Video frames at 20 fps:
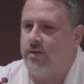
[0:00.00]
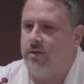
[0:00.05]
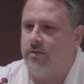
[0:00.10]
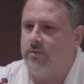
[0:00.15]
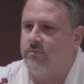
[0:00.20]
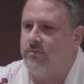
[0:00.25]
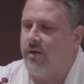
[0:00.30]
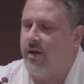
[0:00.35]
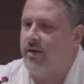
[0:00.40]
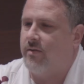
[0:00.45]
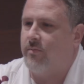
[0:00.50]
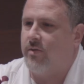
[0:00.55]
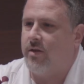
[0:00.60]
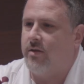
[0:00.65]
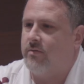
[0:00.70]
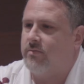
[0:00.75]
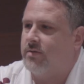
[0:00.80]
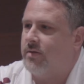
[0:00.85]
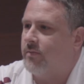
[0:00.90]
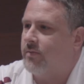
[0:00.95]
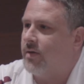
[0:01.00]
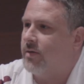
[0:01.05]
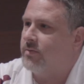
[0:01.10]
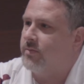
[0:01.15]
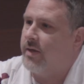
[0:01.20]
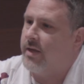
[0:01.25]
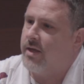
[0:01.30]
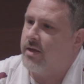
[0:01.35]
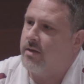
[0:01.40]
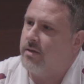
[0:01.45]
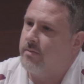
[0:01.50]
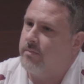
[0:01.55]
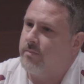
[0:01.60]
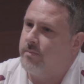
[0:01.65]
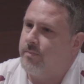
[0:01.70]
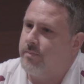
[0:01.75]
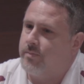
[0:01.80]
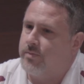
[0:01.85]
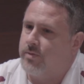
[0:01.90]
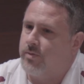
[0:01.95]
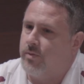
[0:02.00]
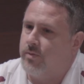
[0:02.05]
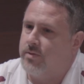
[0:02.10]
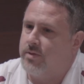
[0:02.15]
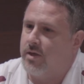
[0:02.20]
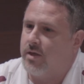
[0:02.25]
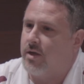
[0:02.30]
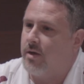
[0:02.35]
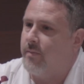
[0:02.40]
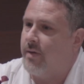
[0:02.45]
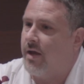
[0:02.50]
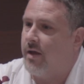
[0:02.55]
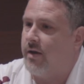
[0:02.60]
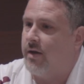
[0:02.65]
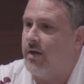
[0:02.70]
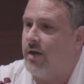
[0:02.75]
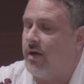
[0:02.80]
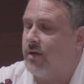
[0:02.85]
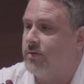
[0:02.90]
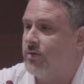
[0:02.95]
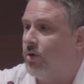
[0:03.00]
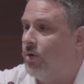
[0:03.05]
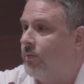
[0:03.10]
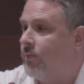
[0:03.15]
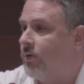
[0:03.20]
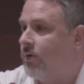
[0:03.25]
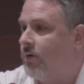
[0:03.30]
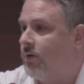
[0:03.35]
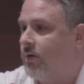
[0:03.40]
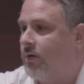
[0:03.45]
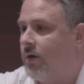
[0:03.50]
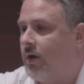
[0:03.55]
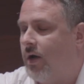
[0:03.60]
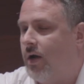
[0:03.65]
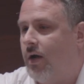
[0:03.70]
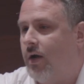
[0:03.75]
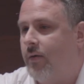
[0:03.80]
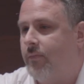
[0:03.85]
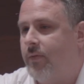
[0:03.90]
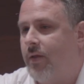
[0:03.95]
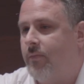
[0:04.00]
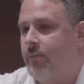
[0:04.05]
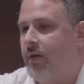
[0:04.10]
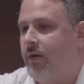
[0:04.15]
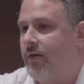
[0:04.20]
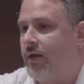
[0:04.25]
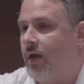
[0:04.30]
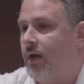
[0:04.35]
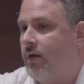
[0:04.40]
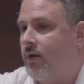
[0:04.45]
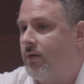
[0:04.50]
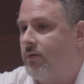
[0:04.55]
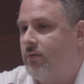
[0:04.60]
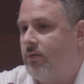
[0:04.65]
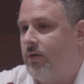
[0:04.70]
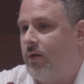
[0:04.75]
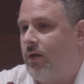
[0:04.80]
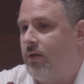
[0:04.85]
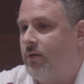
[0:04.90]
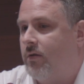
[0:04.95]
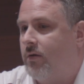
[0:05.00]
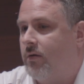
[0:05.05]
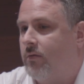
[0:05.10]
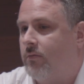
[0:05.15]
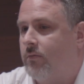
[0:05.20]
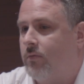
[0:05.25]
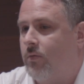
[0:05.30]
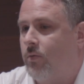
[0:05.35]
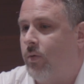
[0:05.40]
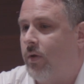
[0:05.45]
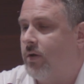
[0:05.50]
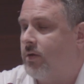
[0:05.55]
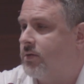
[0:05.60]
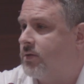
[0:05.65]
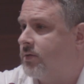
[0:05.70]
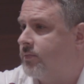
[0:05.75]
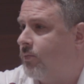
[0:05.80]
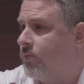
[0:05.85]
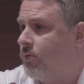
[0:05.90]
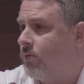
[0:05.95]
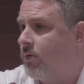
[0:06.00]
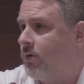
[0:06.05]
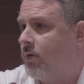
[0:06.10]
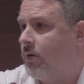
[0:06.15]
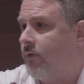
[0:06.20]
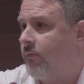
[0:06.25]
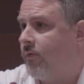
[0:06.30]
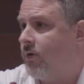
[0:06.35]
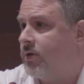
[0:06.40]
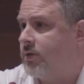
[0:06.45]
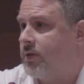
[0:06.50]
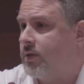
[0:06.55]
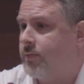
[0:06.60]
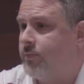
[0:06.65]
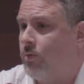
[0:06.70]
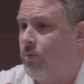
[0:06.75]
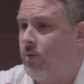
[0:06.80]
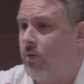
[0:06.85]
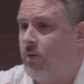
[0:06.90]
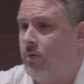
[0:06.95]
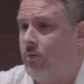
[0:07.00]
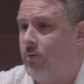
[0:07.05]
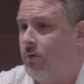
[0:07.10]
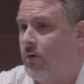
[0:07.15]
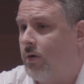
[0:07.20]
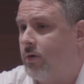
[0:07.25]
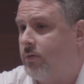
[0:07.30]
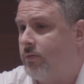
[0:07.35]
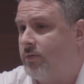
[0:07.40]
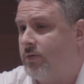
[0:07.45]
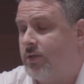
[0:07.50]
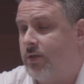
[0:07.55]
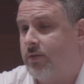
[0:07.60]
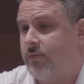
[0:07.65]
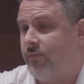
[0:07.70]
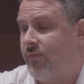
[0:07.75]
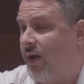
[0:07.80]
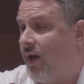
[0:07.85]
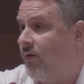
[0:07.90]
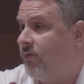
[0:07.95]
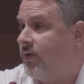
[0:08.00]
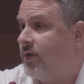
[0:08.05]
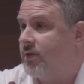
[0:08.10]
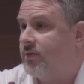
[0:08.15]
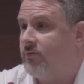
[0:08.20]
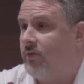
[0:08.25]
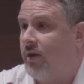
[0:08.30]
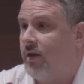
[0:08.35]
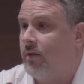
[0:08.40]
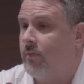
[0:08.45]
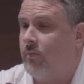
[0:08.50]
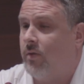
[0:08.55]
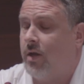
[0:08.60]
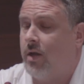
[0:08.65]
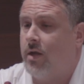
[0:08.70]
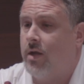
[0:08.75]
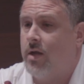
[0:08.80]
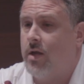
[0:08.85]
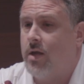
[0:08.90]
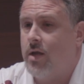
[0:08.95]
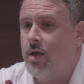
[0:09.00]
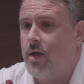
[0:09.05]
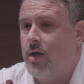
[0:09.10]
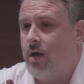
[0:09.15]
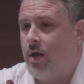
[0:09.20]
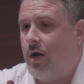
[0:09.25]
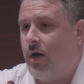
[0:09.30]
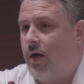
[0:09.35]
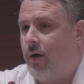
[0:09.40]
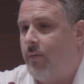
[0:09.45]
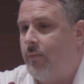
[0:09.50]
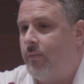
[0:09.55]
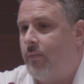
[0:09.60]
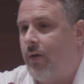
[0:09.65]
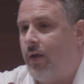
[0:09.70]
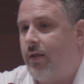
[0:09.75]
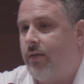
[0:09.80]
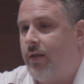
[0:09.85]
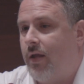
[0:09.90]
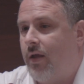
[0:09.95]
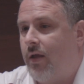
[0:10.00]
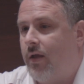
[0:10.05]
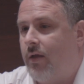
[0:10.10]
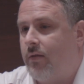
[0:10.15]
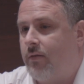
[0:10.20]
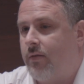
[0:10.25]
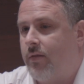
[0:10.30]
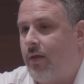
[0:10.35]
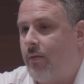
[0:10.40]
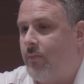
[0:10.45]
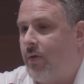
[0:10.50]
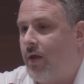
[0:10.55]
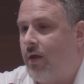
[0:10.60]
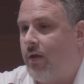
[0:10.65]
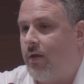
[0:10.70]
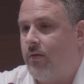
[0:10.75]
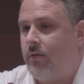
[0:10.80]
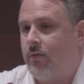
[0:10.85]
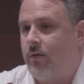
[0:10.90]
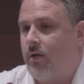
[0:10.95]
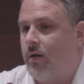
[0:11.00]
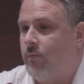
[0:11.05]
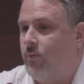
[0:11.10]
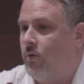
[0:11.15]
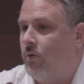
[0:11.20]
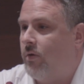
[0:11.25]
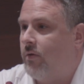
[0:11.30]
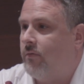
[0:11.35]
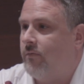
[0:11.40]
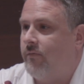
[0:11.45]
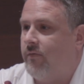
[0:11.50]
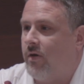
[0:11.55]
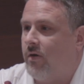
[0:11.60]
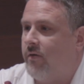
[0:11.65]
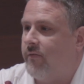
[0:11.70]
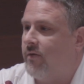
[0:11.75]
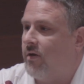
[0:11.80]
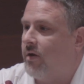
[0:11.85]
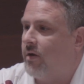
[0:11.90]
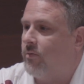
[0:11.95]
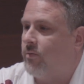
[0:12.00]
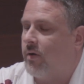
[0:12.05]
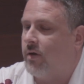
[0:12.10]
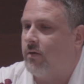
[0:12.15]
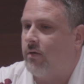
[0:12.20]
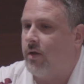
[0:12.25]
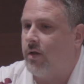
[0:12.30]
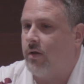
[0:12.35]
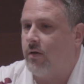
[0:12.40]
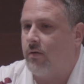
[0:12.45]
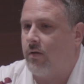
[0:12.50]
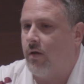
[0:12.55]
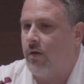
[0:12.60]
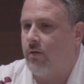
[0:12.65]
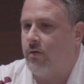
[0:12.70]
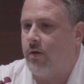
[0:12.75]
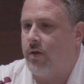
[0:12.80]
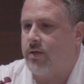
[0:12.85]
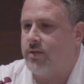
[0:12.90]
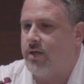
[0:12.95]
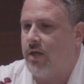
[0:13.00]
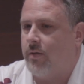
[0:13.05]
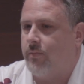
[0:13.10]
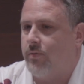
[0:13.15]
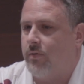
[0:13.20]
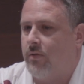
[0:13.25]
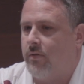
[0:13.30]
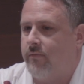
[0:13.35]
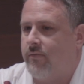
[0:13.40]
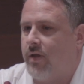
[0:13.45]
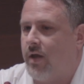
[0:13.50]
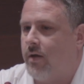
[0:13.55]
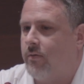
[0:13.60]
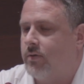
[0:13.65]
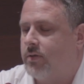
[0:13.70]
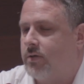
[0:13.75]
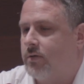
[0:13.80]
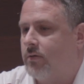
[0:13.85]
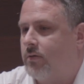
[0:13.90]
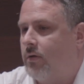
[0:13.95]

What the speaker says: randomly, sometimes we get students that come out in October. They may have got either quit a sport, a varsity sport, or just found us randomly. And they may come on very, very quickly. A good example of that was